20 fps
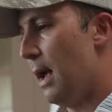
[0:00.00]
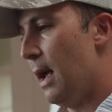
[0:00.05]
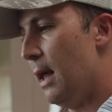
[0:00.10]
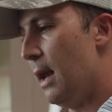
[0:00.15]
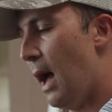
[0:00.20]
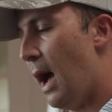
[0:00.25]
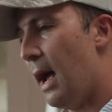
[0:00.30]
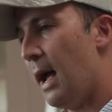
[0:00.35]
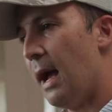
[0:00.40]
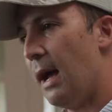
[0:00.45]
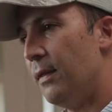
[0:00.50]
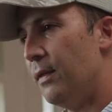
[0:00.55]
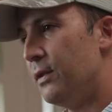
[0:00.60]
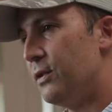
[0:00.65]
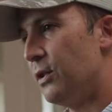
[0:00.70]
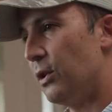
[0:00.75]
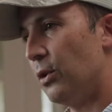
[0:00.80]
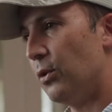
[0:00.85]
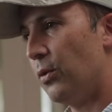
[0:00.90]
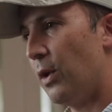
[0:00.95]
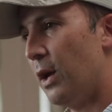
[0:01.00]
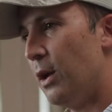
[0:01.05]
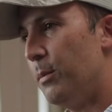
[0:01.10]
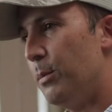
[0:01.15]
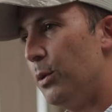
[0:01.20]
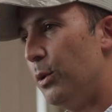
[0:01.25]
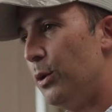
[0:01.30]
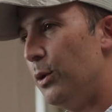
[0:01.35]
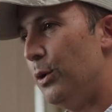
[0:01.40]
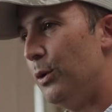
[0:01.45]
And I had this
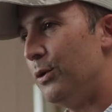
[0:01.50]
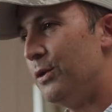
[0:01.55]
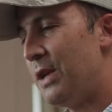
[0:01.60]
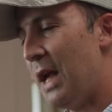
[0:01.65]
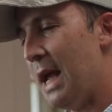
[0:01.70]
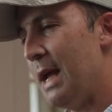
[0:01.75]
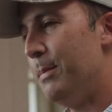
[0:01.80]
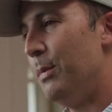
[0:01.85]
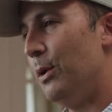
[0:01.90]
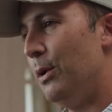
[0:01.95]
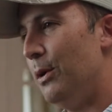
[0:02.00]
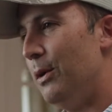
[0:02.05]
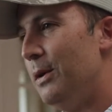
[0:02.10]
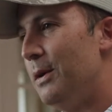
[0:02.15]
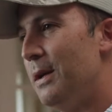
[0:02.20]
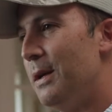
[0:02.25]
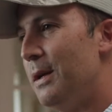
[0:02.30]
incredible table